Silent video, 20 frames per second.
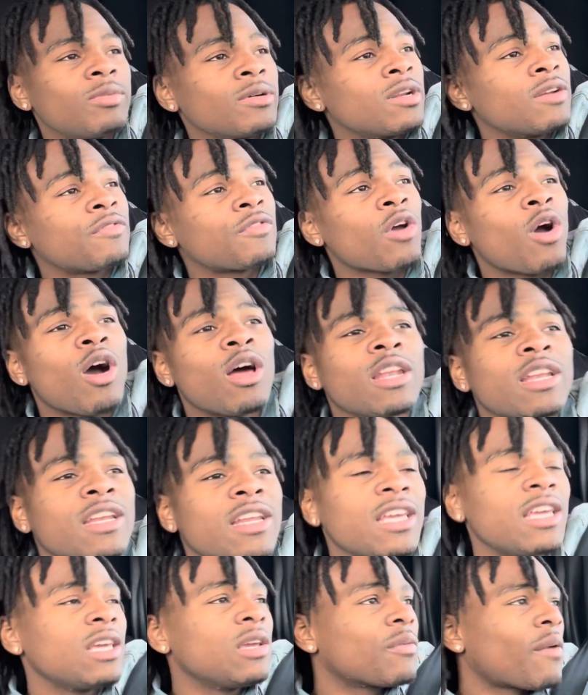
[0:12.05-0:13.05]
but if y'all in
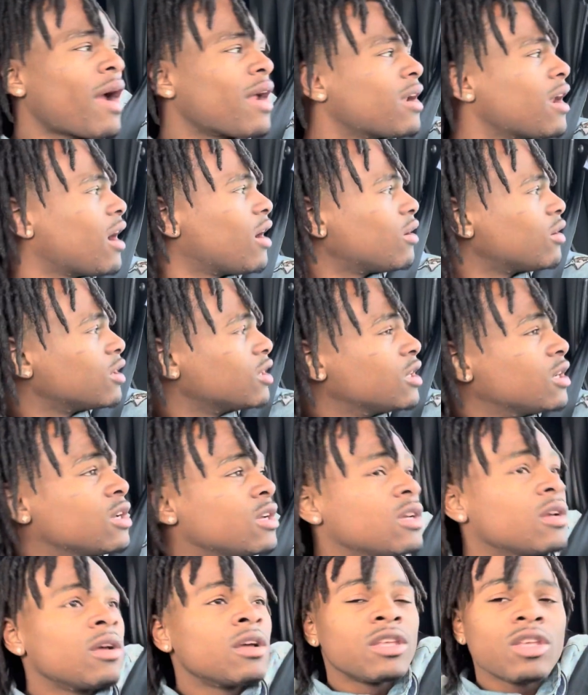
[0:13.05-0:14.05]
the heat right now,
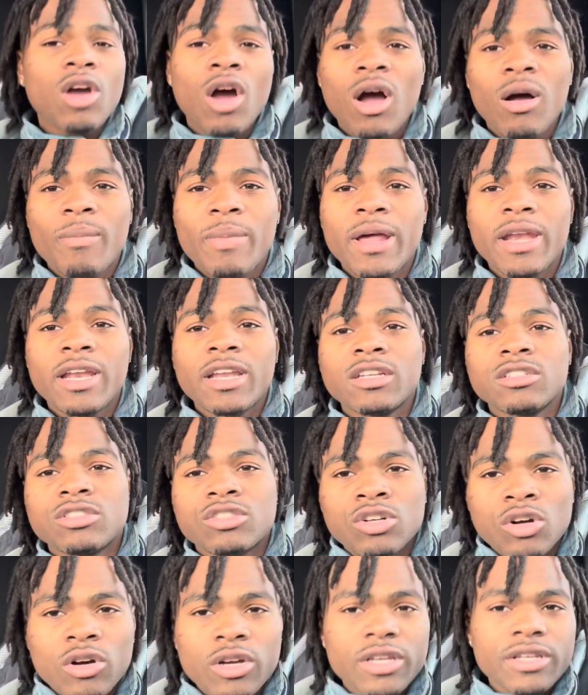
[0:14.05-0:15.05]
y'all better
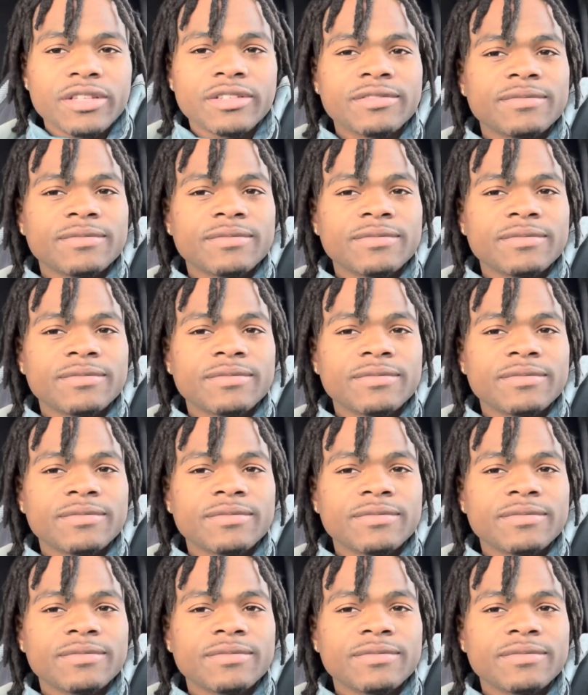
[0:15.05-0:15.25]
enjoy it.